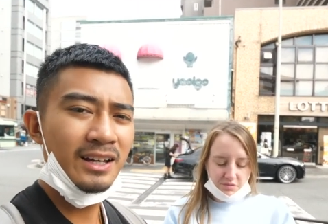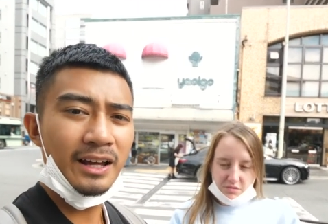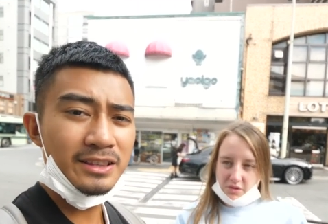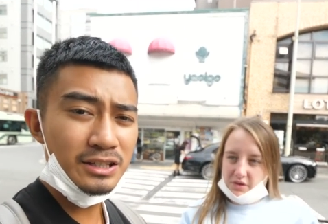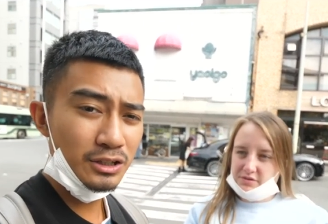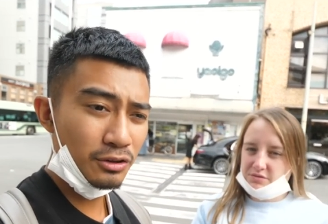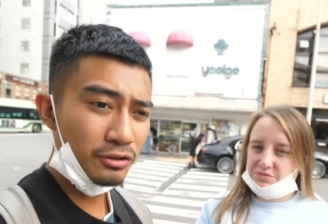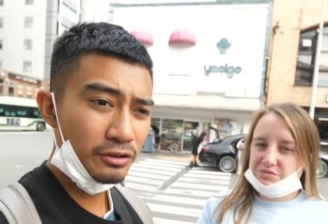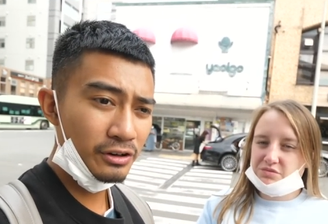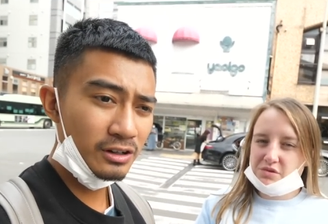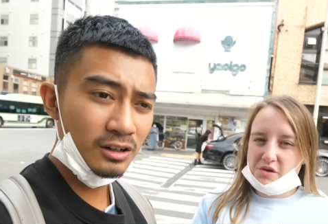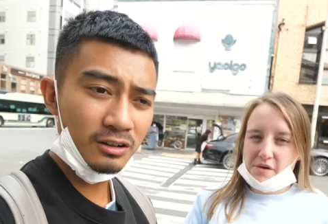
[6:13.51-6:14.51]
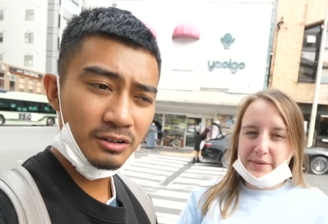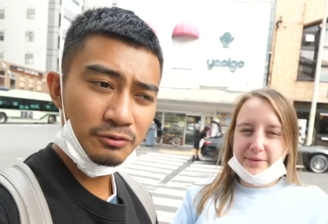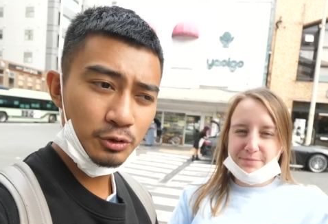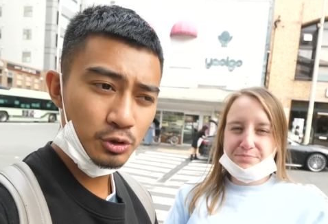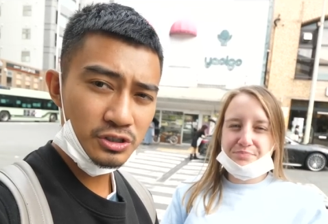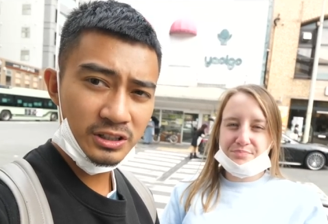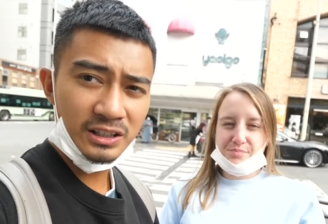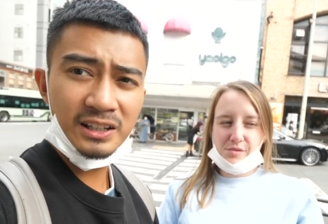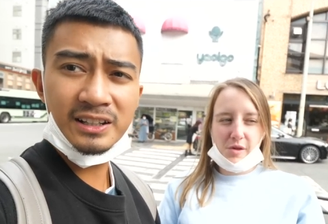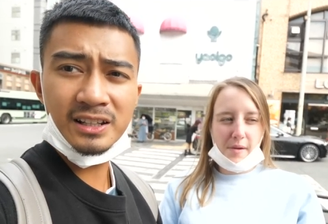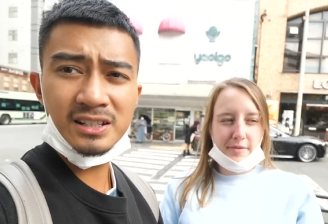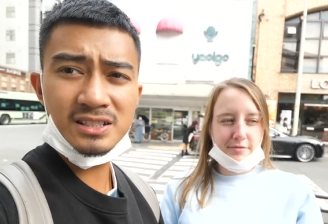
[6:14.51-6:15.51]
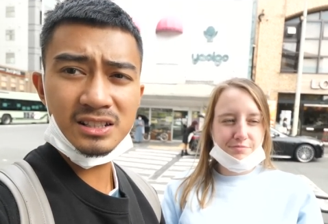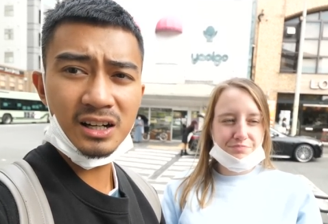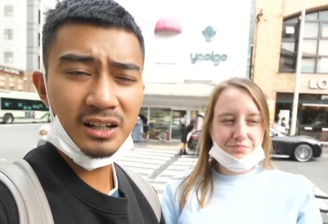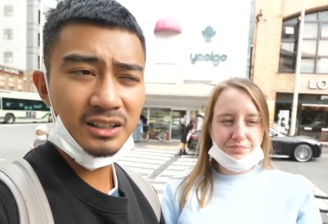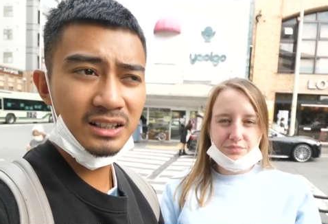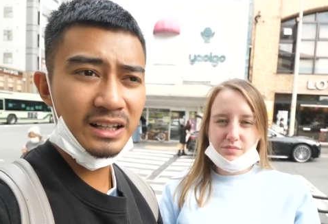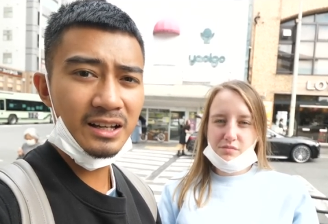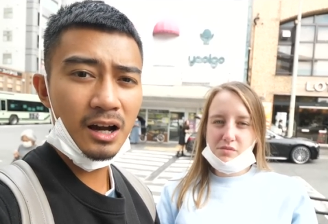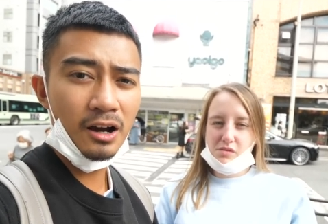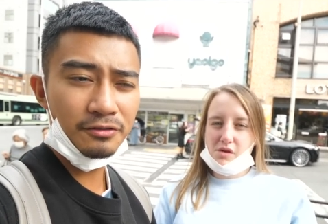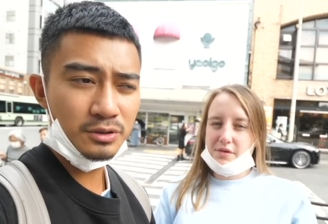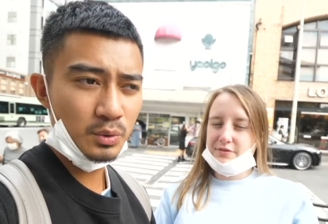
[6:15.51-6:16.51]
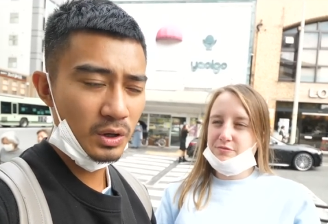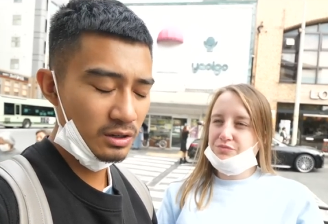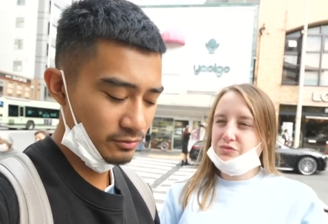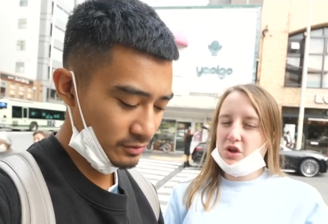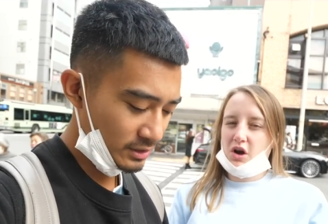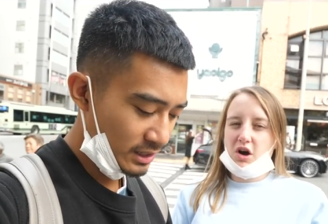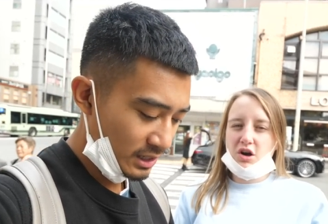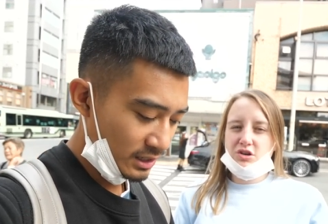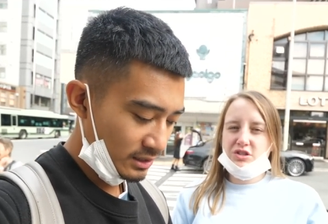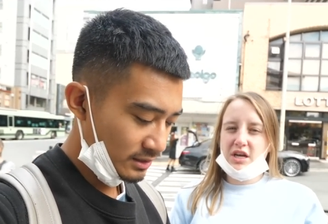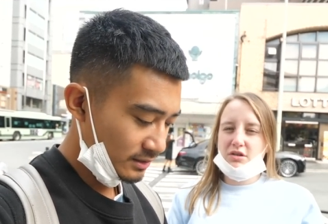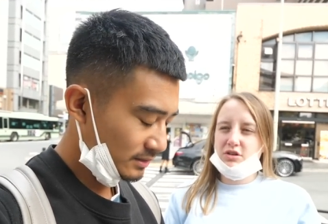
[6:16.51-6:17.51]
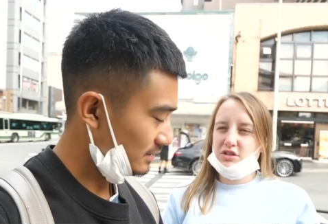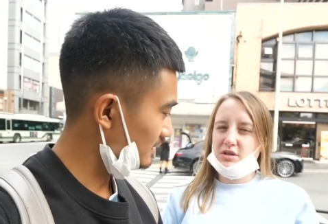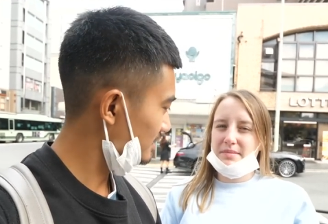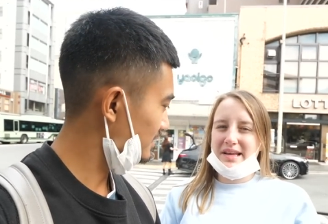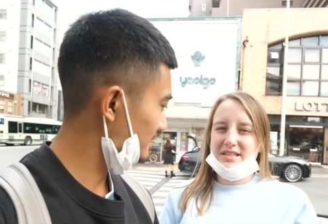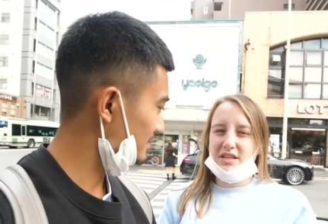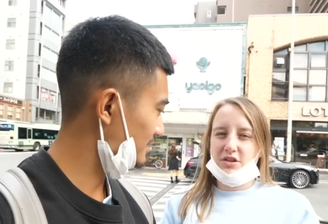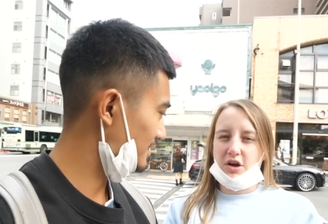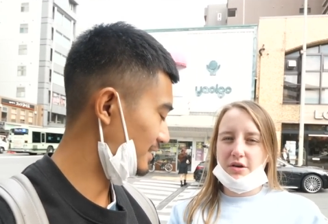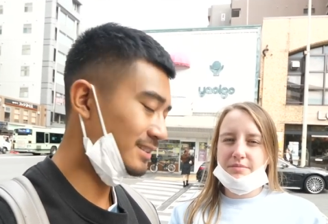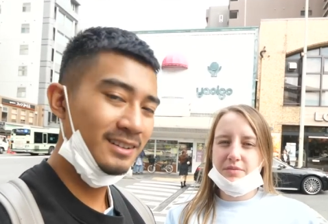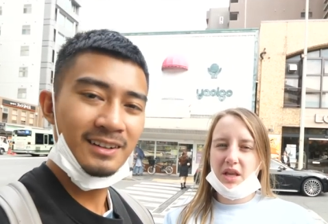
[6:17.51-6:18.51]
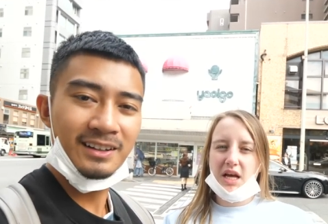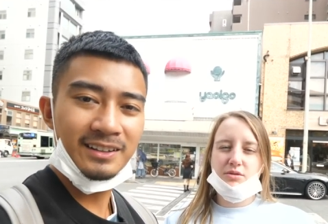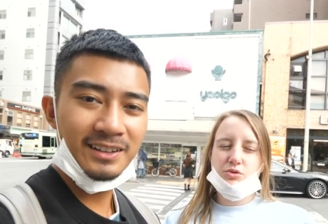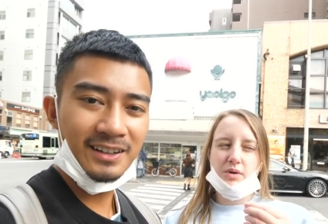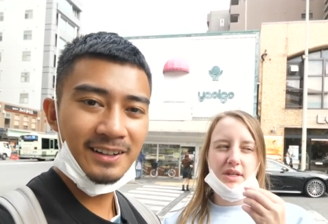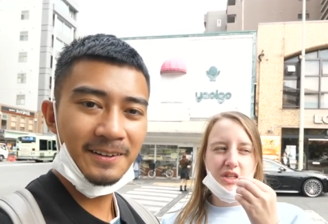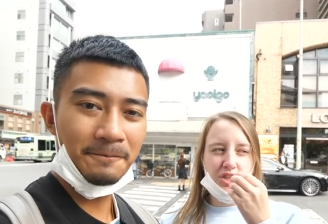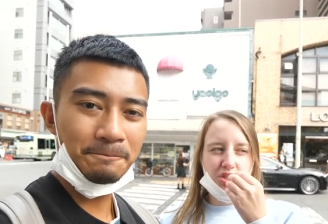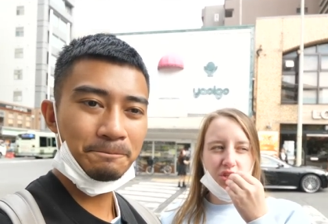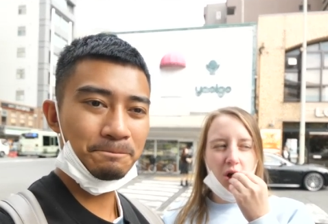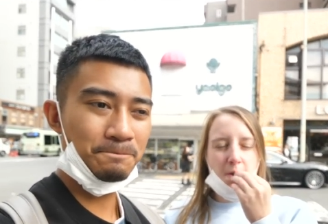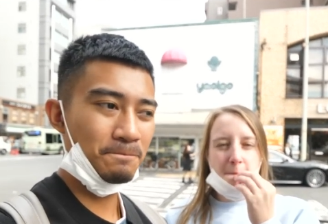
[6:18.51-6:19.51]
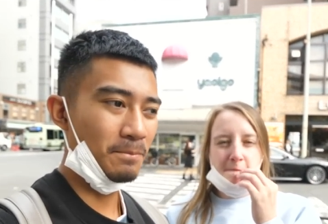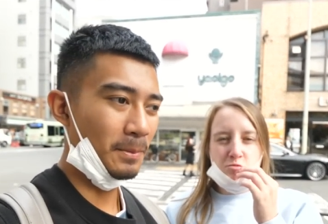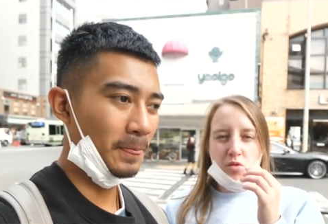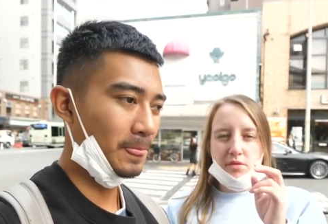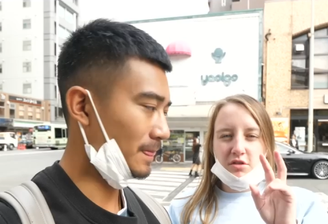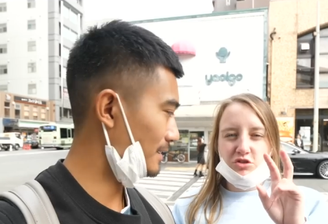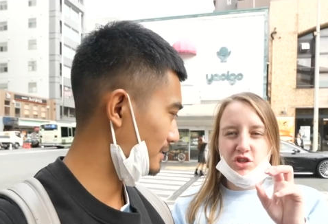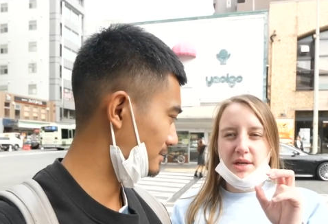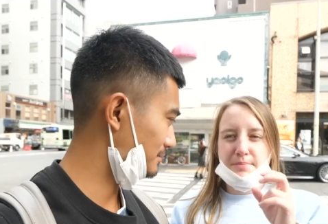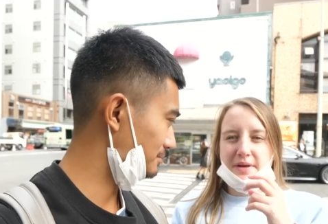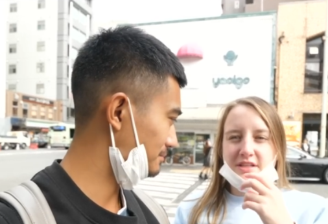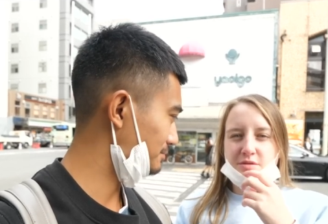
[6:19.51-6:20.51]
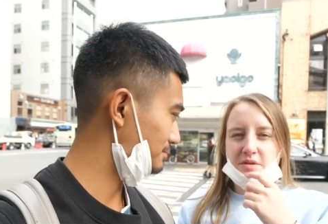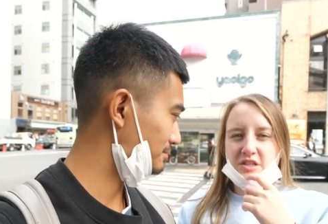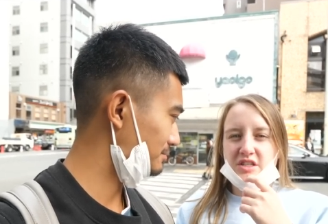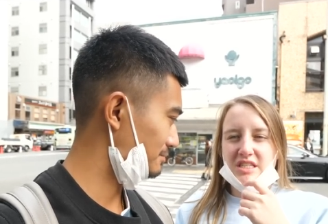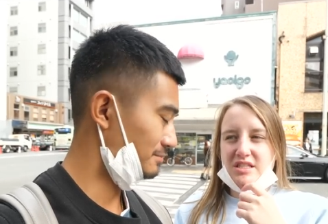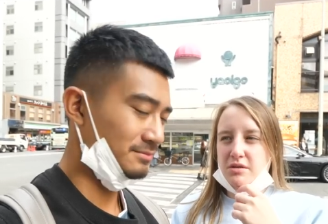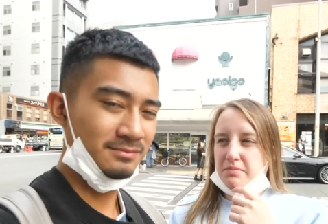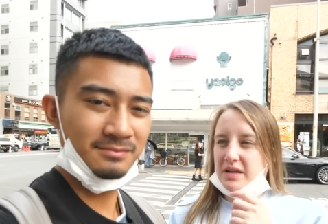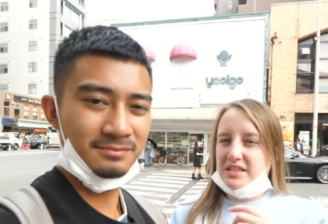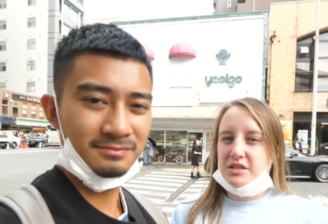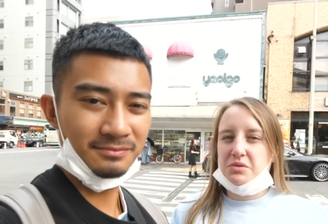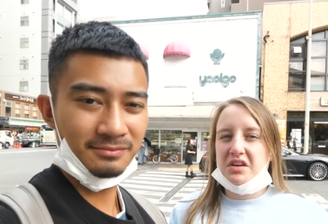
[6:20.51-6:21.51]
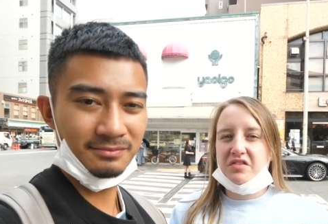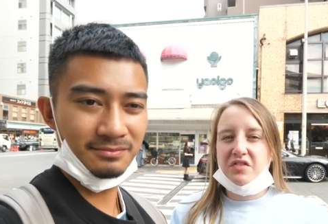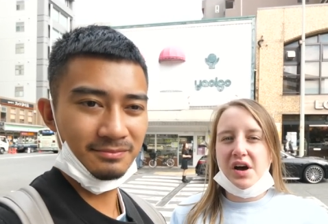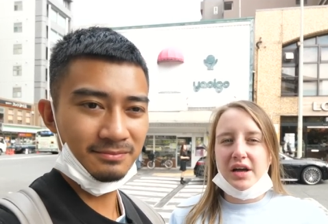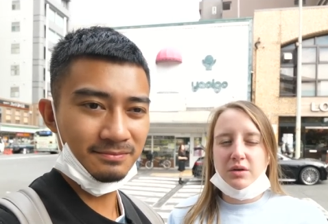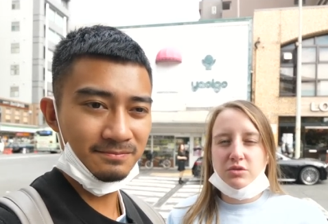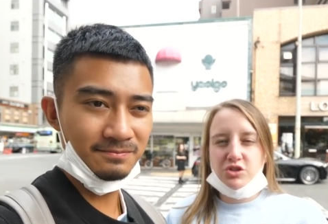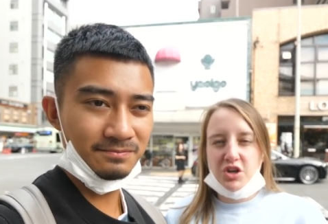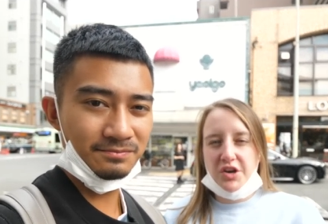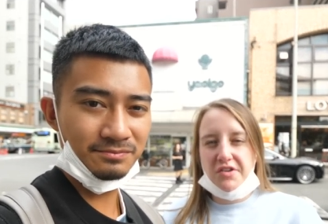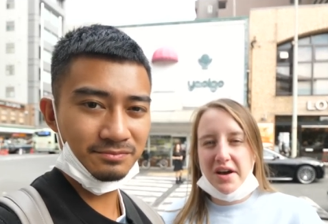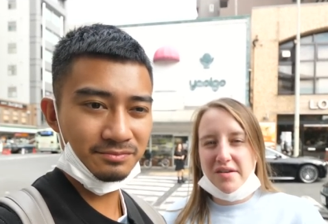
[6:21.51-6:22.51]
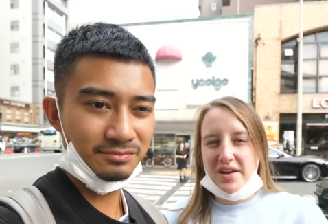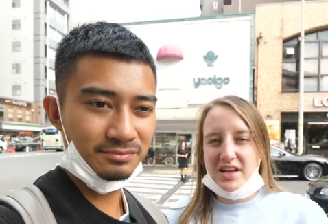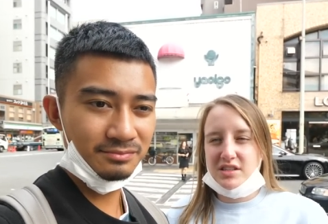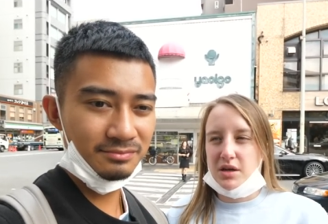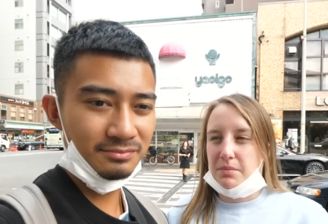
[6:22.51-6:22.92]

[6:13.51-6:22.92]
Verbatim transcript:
Speaker 1: until 3 o'clock unfortunately and it's currently half 12.
Speaker 2: Our hotel looks amazing though. It was yeah. one of the cheapest, most decent places we could find. We'll show you around later,